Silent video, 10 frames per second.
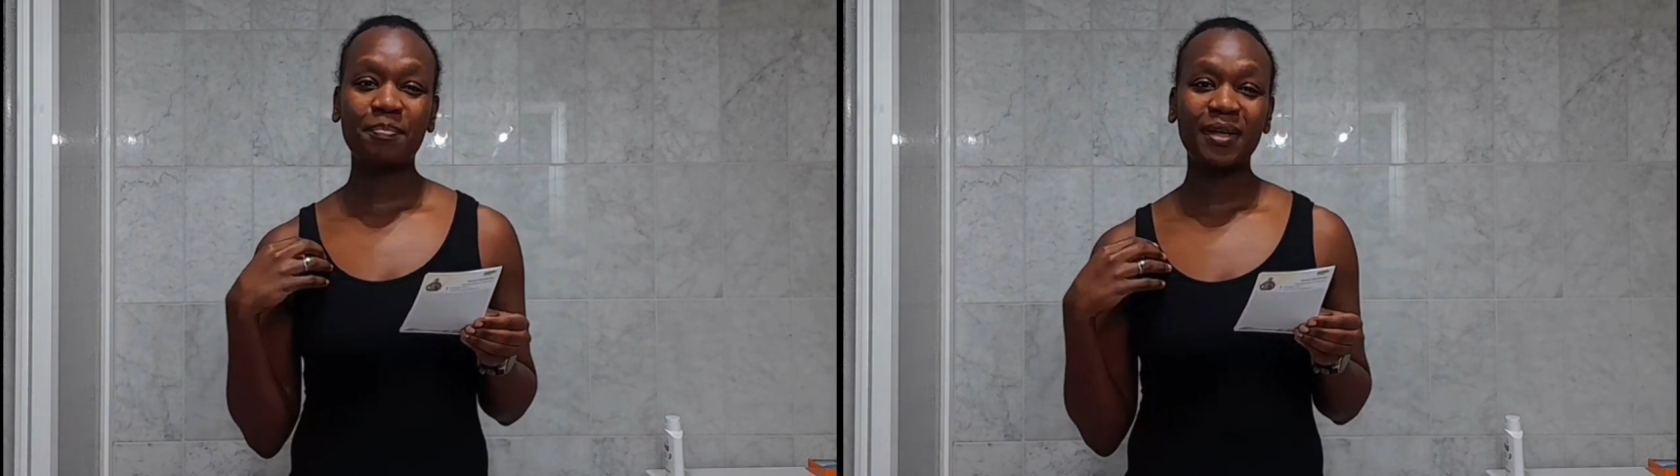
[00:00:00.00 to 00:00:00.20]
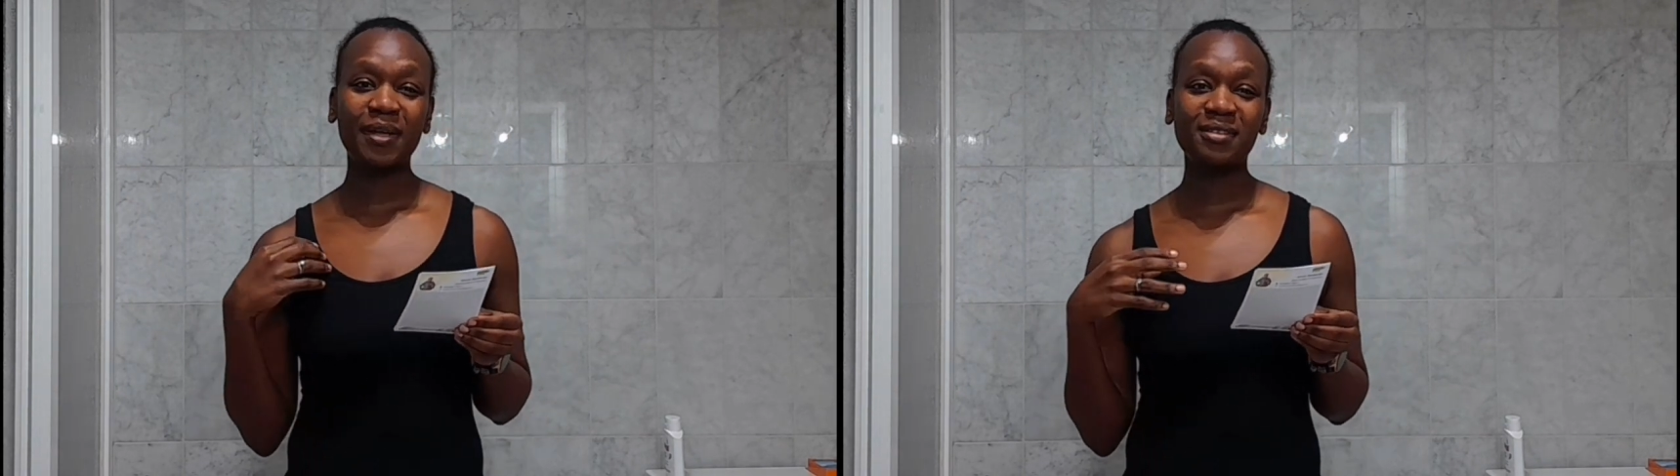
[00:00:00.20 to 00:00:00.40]
a
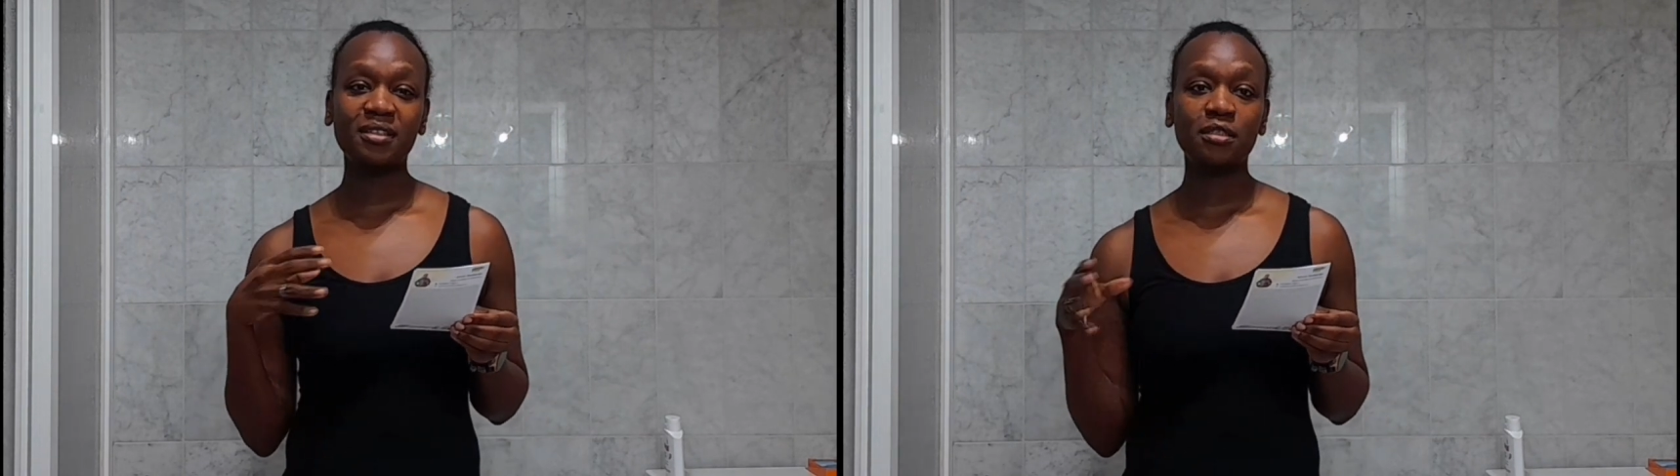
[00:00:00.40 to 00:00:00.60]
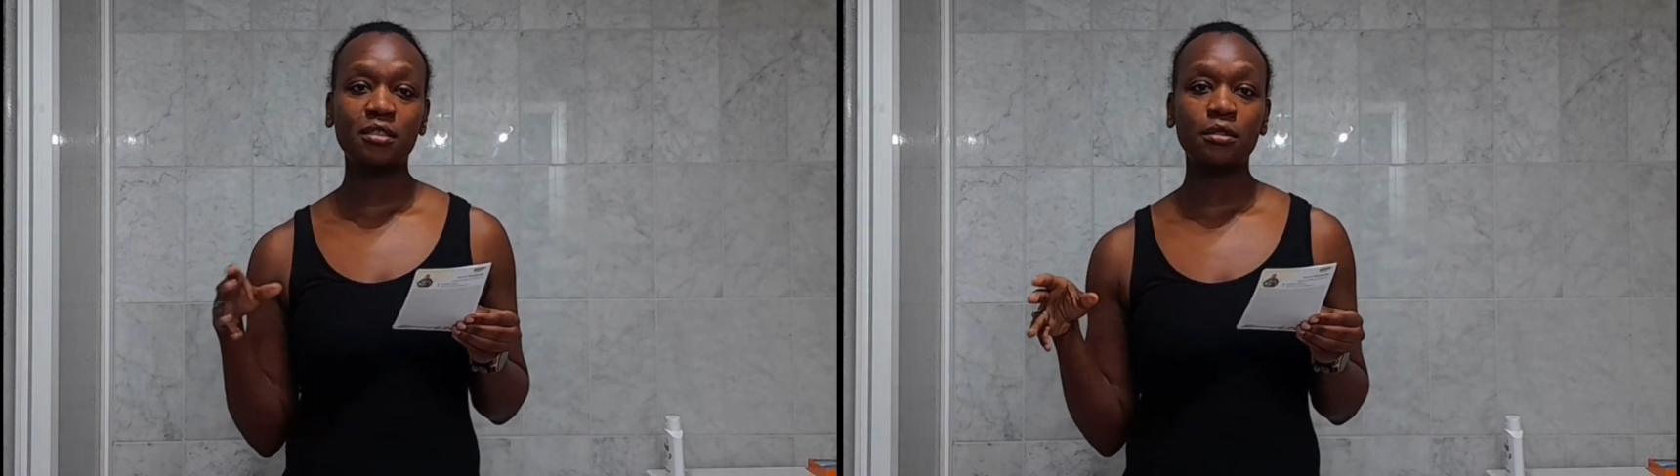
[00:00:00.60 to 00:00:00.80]
place
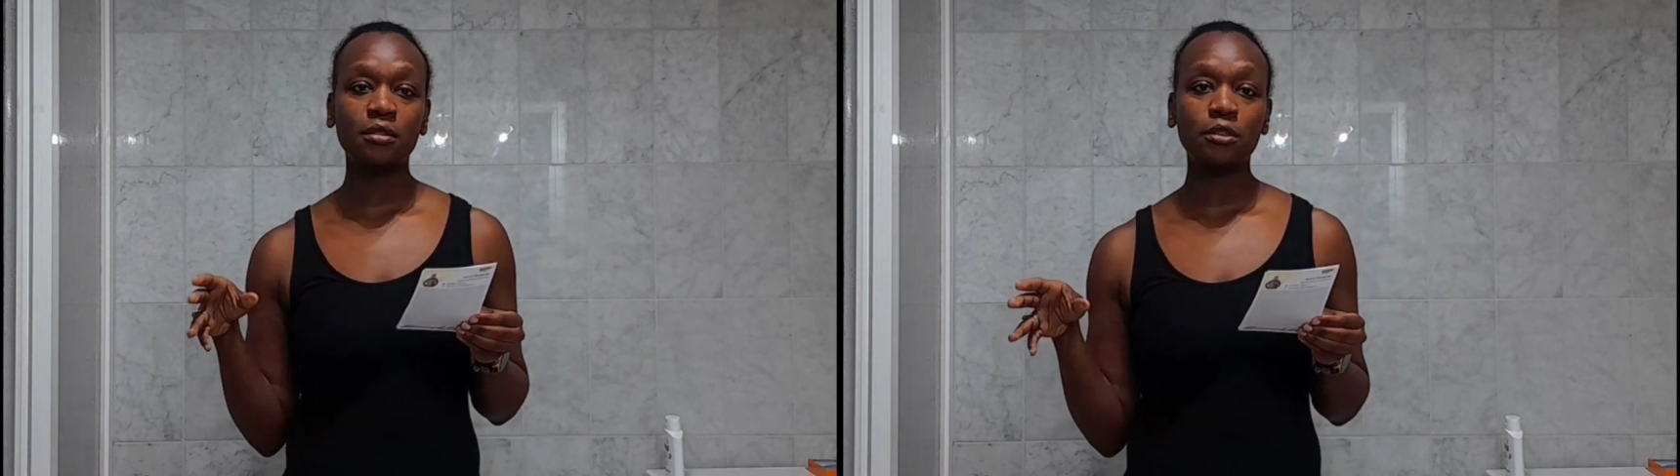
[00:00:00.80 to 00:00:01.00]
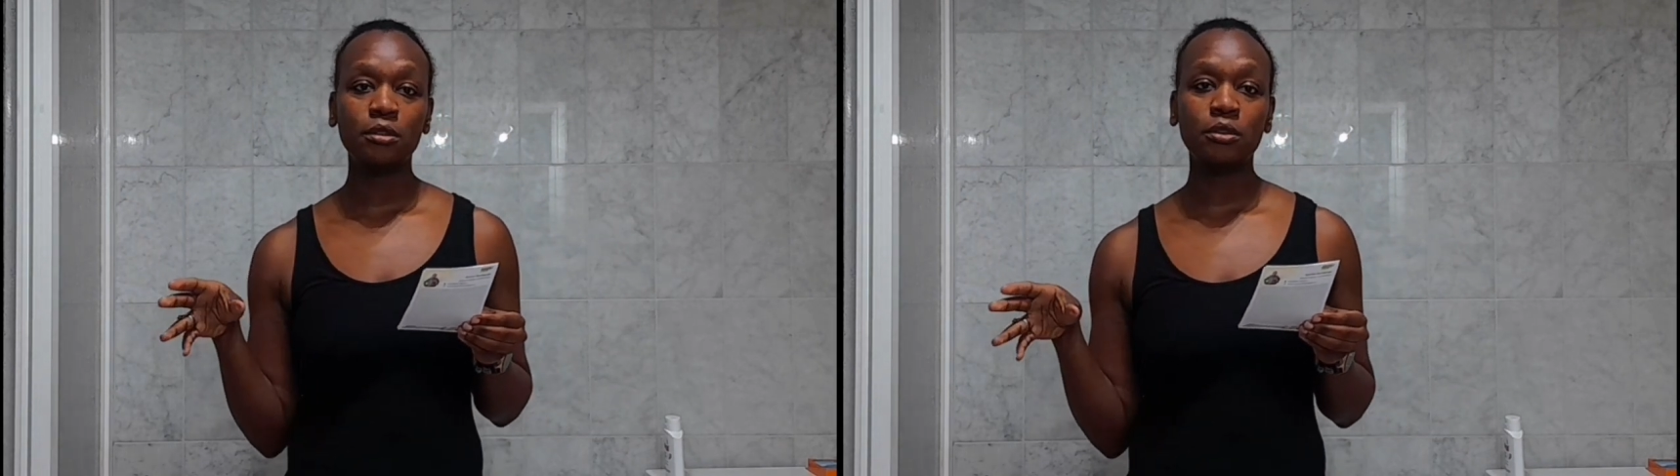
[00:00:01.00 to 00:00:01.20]

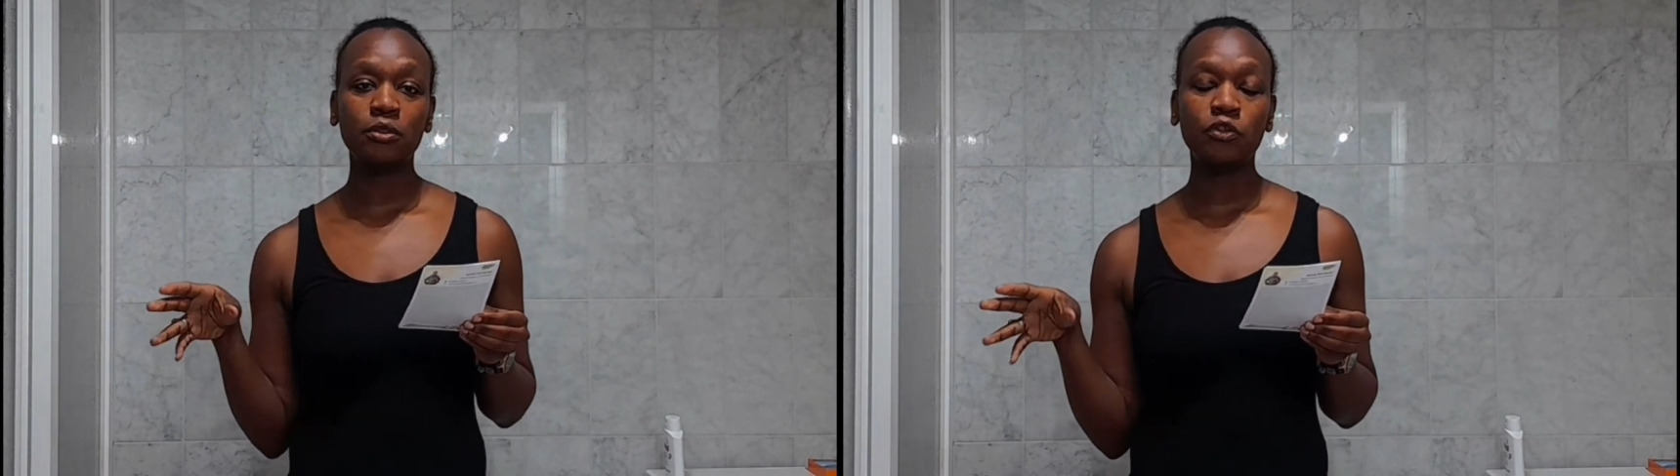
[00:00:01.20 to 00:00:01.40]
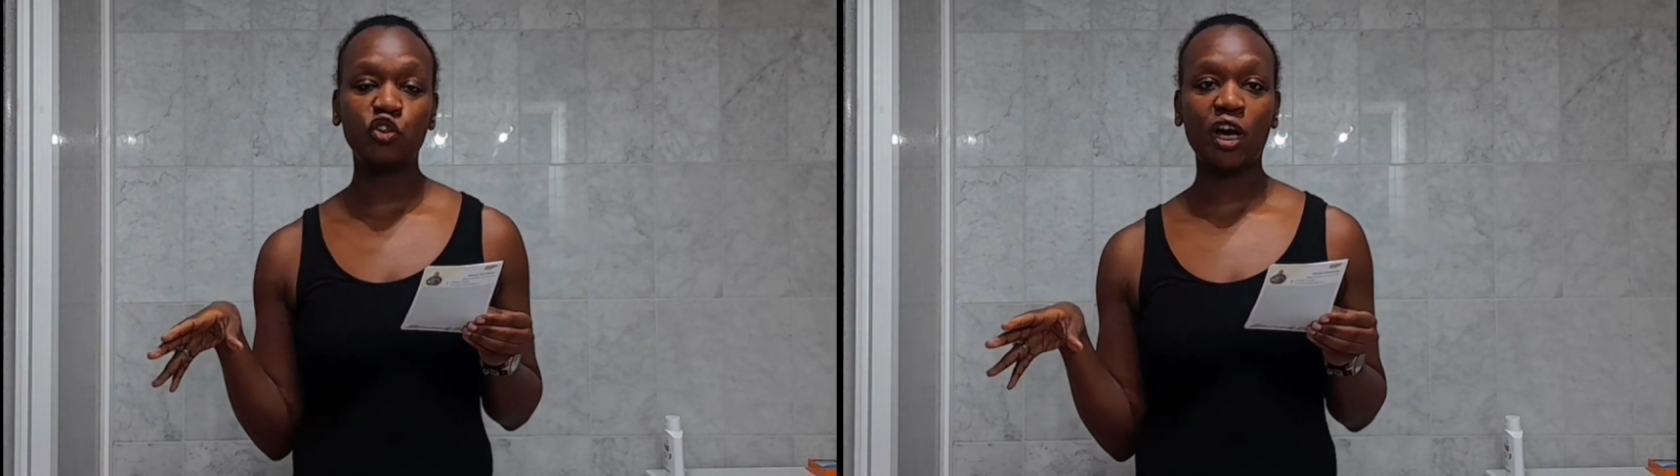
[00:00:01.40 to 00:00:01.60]
in
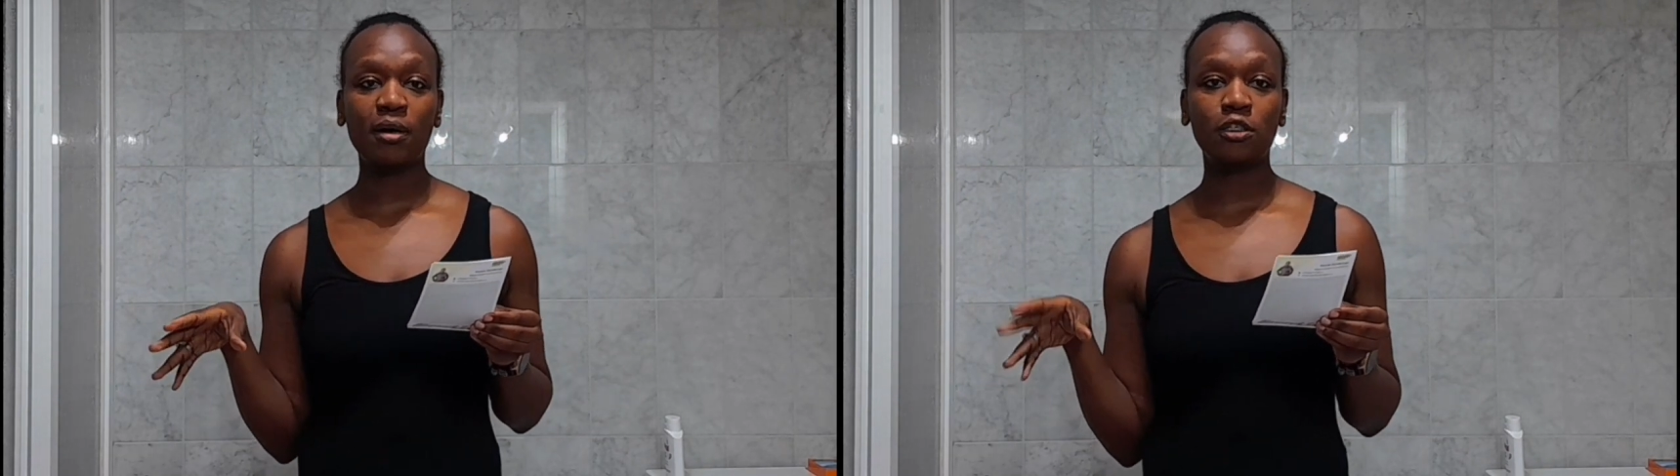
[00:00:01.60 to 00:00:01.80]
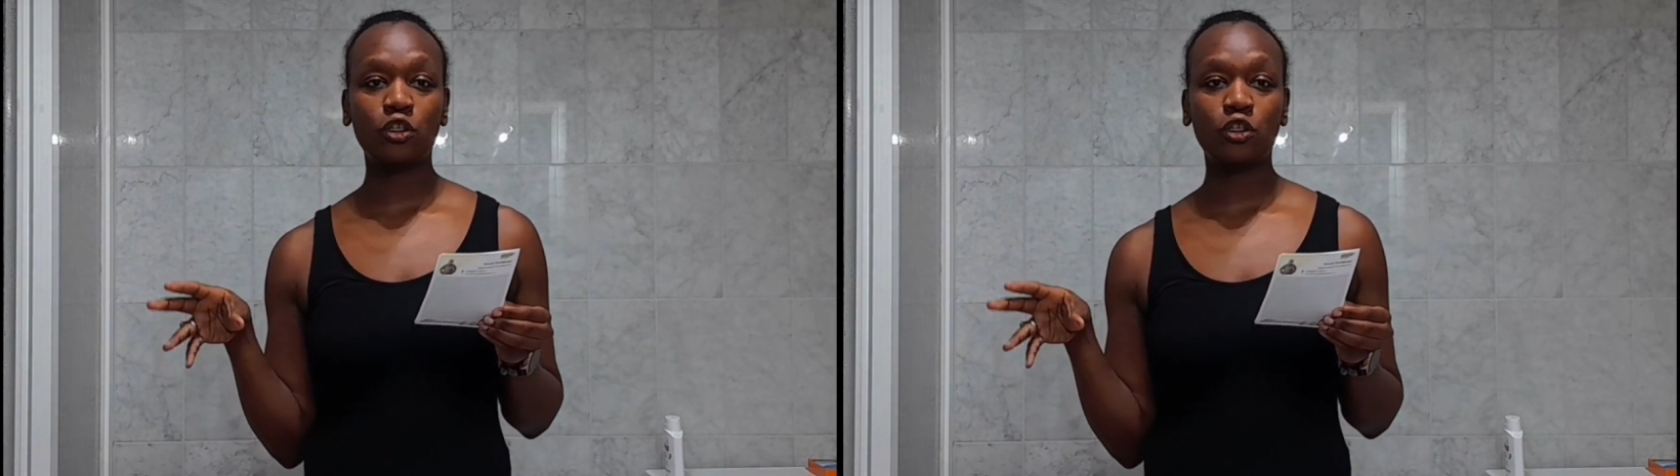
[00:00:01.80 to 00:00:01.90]
Germany,